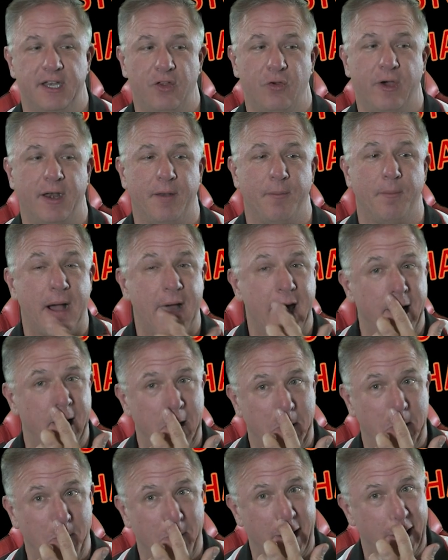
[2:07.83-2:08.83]
You want to
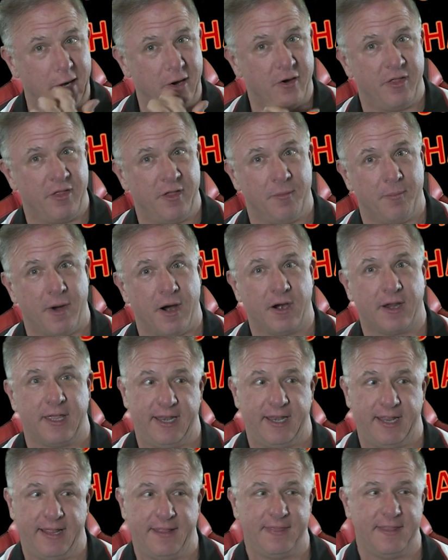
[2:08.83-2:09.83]
monitor the
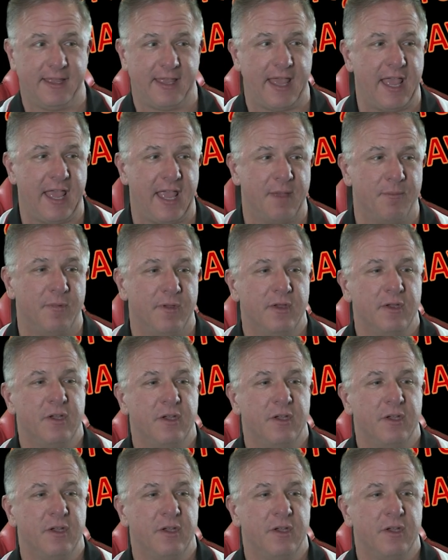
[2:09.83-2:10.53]
market in the game